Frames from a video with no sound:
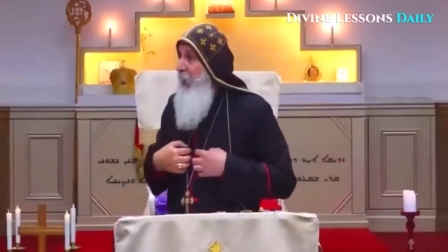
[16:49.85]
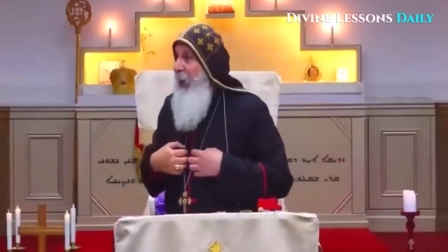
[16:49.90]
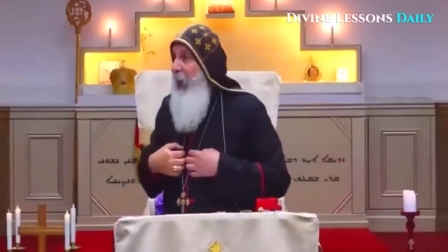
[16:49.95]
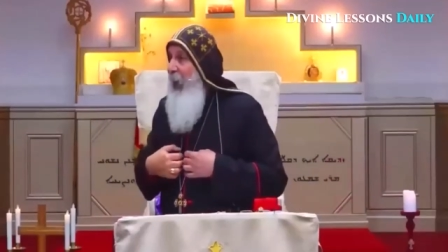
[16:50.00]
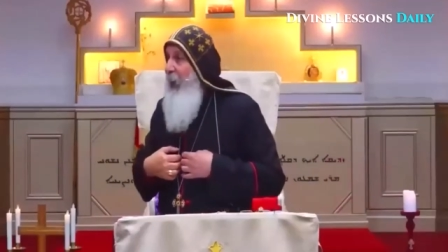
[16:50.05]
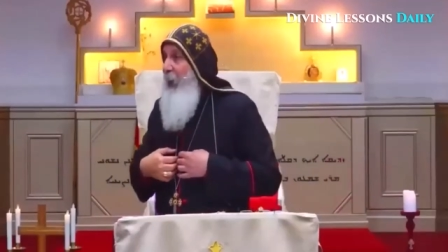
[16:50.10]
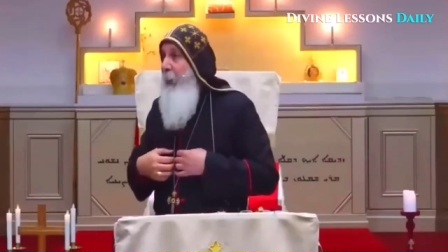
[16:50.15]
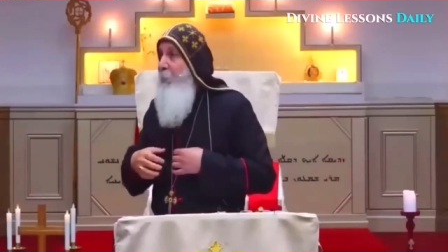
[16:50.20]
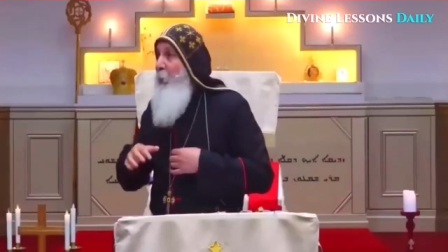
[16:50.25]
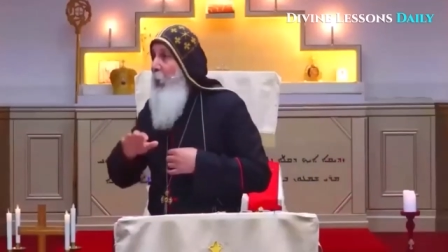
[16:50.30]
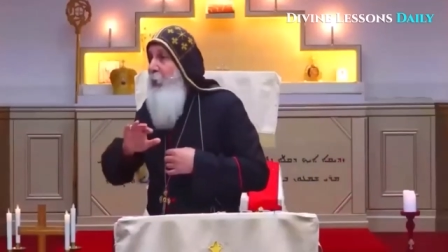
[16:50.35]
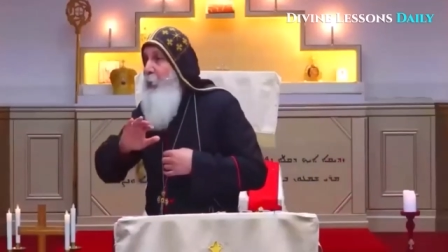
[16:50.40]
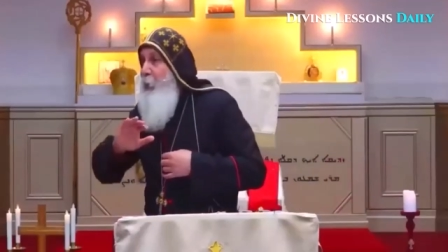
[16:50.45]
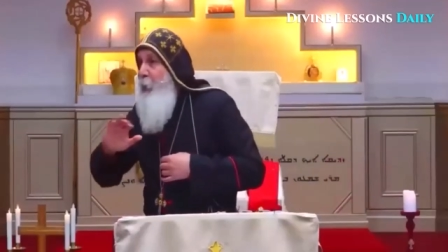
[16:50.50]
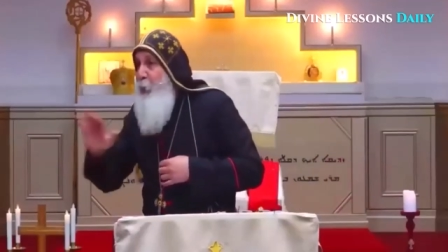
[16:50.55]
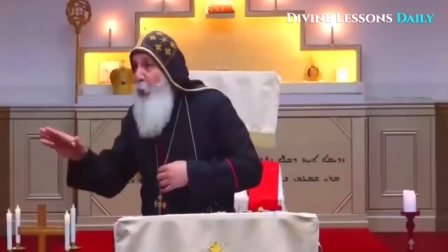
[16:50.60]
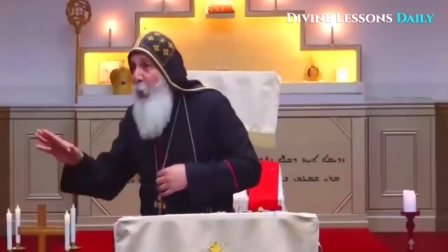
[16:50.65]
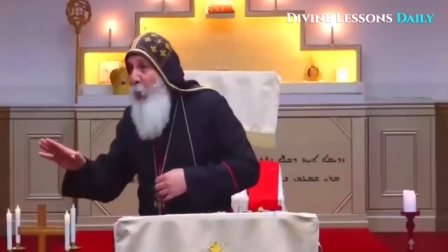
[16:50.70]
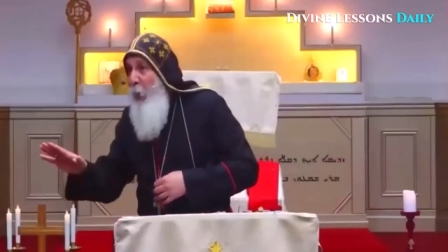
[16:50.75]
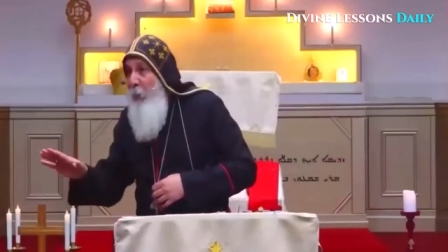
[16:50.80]
and I'm not
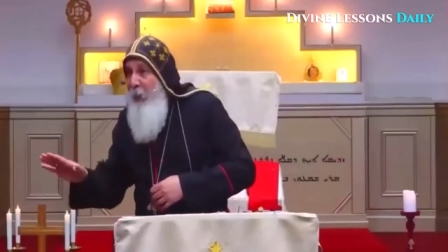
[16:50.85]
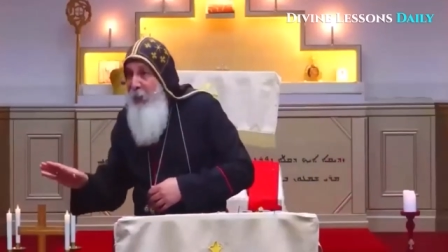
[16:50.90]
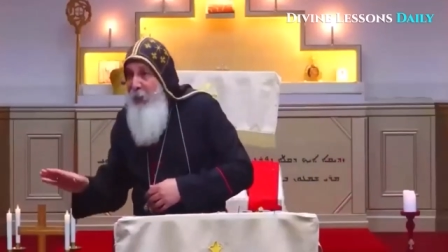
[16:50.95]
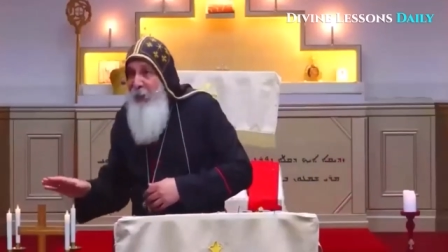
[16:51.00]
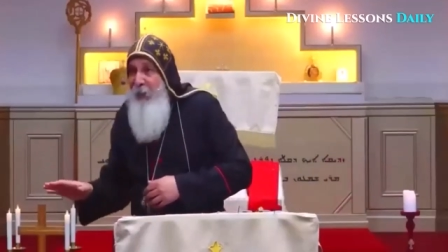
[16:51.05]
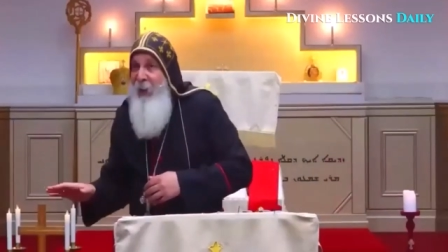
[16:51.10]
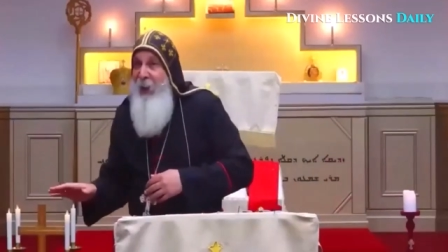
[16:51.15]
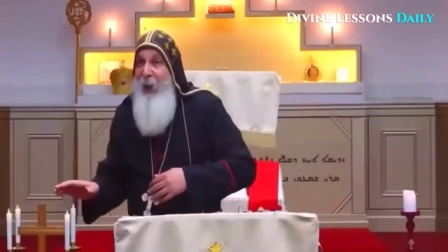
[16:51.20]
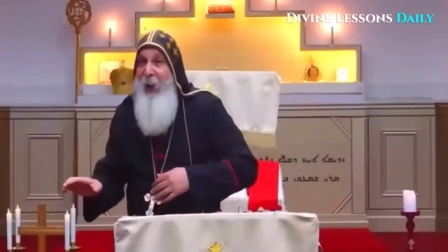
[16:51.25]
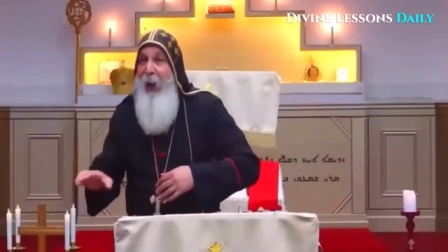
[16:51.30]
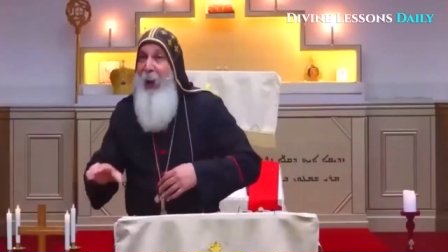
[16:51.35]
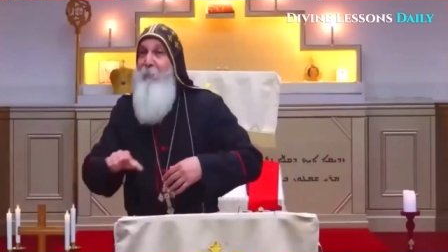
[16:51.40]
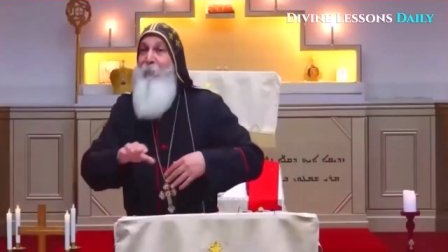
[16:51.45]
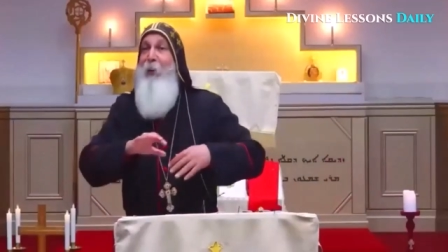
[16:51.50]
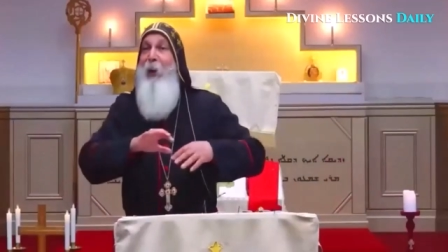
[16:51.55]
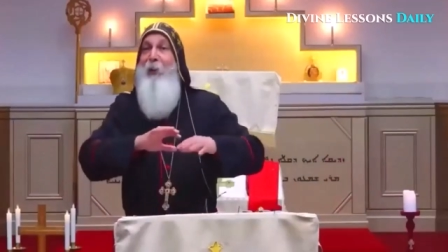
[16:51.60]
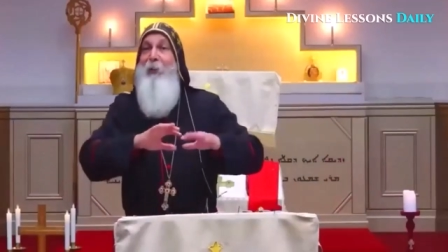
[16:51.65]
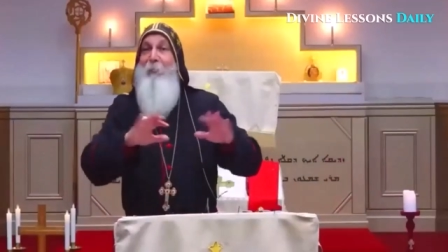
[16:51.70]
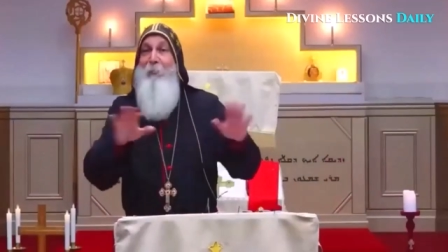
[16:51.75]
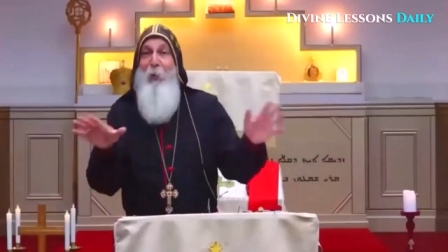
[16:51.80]
snoring, I'm
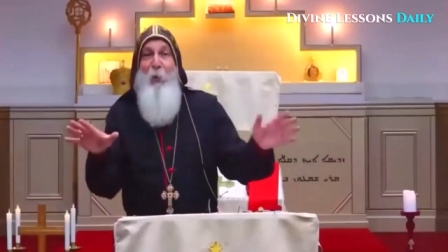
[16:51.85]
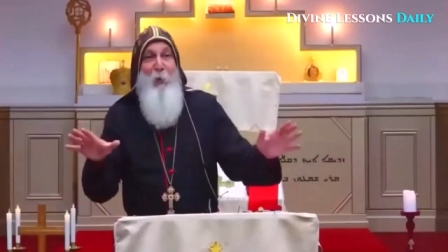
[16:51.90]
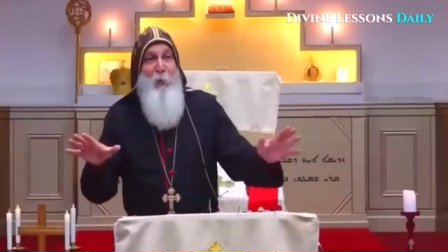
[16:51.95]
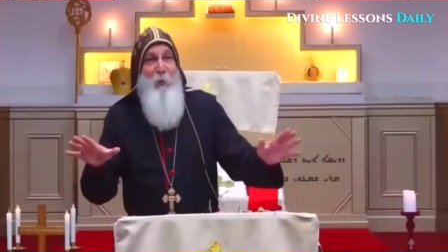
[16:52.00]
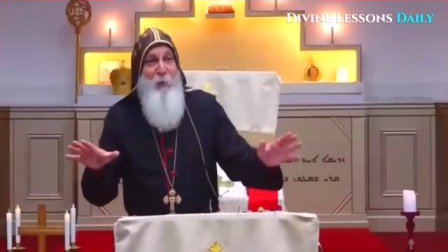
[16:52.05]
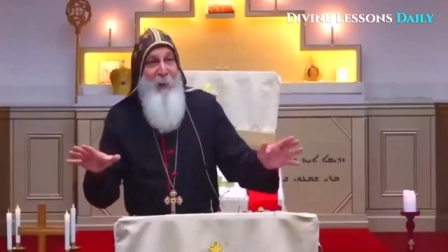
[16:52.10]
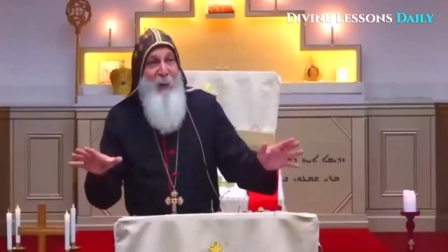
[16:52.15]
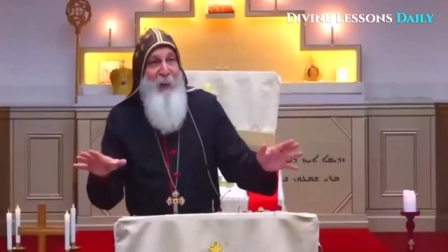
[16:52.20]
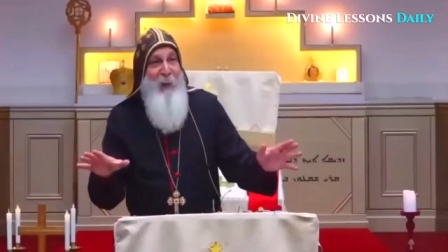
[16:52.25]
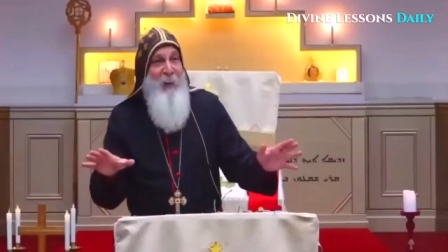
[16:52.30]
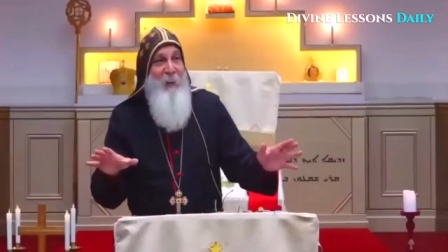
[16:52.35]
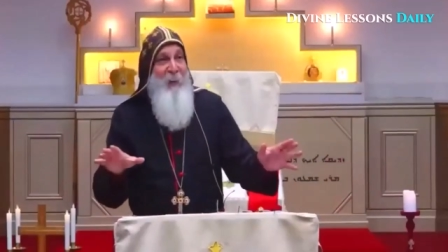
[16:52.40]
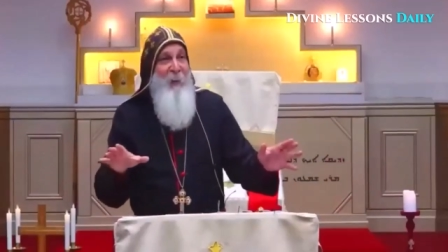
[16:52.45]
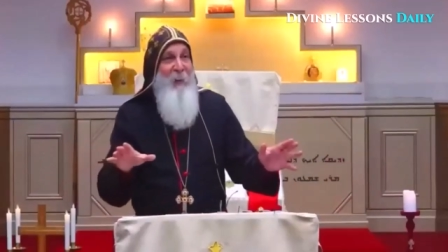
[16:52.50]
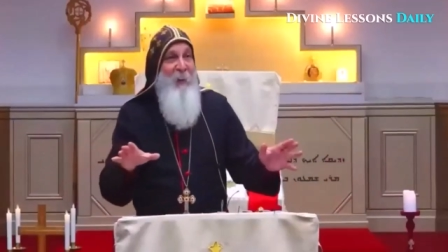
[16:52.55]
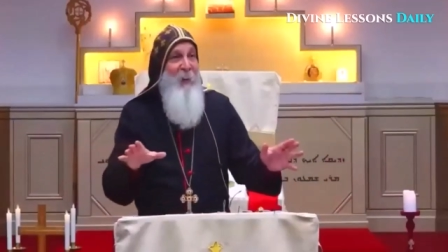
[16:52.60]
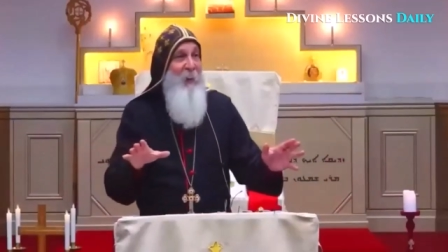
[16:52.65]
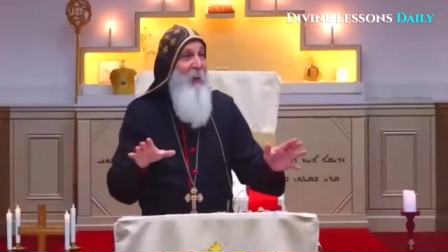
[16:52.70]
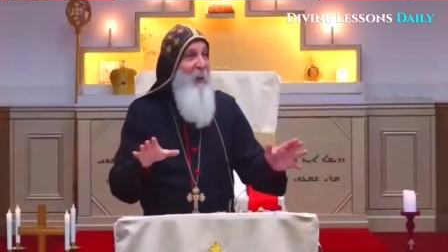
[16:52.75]
not moving,